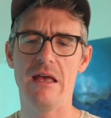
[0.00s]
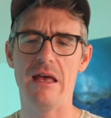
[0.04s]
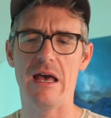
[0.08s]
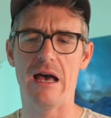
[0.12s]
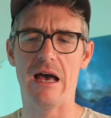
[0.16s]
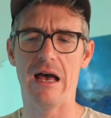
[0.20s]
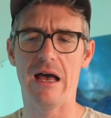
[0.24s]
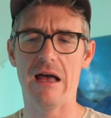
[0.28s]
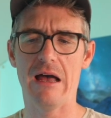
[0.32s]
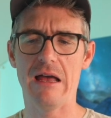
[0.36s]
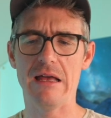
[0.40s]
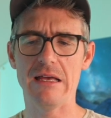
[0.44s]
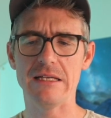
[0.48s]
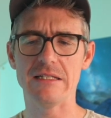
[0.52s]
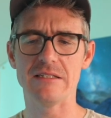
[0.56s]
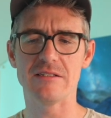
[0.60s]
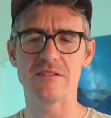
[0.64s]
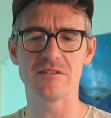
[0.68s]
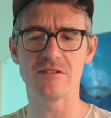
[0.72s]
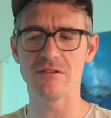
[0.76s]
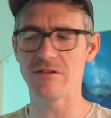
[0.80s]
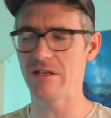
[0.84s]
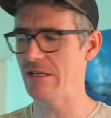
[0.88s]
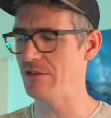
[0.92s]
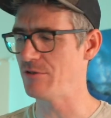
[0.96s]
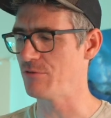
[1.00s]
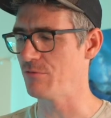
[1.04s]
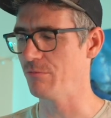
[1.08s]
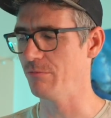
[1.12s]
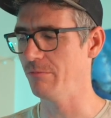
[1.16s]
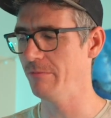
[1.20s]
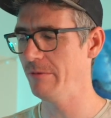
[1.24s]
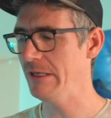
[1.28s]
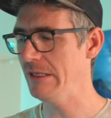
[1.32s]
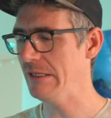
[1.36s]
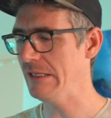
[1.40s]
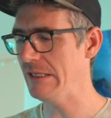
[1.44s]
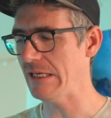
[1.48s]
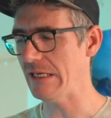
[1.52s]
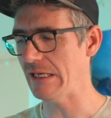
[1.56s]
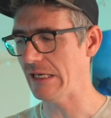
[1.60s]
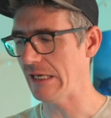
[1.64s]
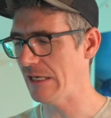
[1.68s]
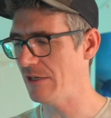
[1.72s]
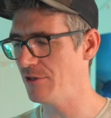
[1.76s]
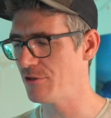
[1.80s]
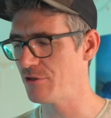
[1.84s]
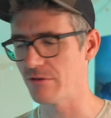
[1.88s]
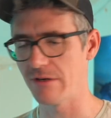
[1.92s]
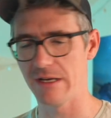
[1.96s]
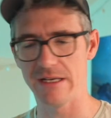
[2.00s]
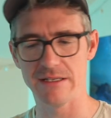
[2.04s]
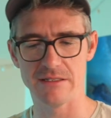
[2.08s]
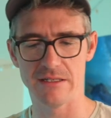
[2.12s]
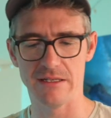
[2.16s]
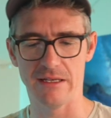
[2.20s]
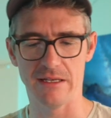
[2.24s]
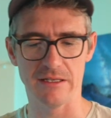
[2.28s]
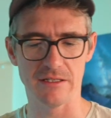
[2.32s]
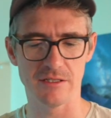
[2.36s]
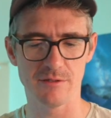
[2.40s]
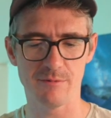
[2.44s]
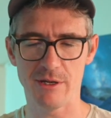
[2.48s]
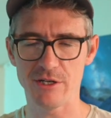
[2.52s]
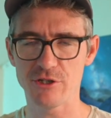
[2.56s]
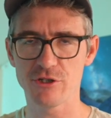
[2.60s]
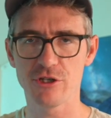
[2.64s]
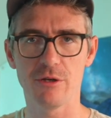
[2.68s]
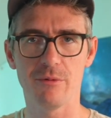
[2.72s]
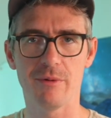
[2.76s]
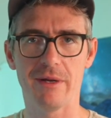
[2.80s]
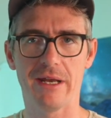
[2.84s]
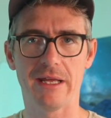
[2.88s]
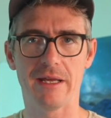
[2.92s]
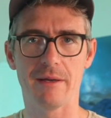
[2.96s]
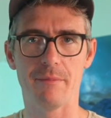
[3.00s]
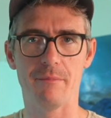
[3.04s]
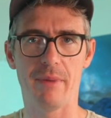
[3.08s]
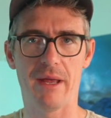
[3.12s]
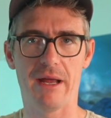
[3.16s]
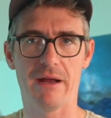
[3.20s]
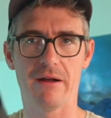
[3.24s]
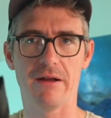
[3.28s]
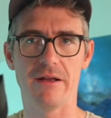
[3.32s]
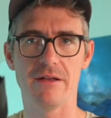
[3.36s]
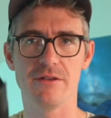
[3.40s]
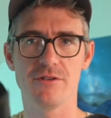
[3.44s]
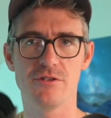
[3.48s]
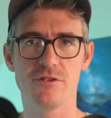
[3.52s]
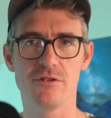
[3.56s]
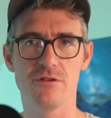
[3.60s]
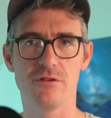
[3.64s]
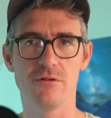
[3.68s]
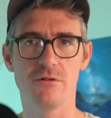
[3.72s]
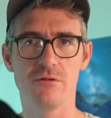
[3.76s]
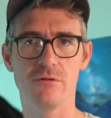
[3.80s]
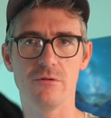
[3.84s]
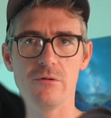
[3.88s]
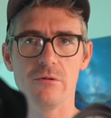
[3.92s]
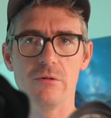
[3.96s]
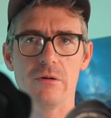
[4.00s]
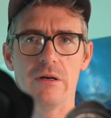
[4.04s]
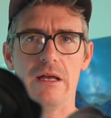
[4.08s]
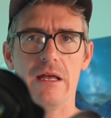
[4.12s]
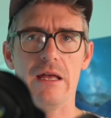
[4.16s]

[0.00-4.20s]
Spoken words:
It's really interesting, especially when I compare it to